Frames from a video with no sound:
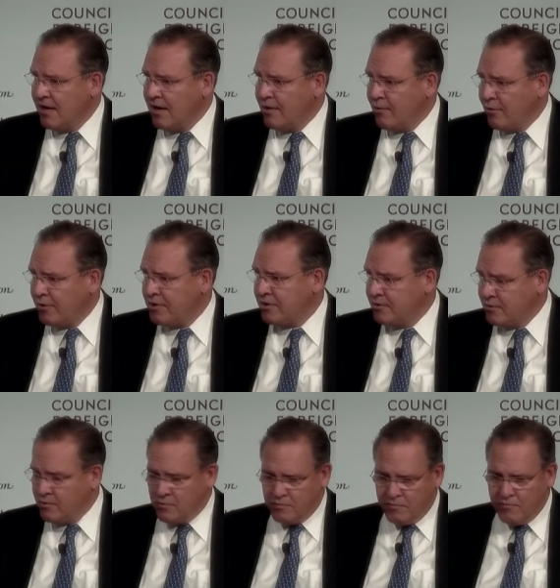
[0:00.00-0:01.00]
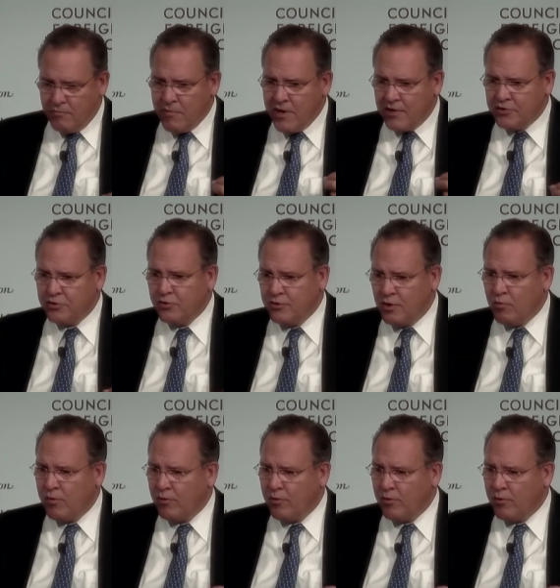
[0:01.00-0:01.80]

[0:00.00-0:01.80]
in order to make sure that we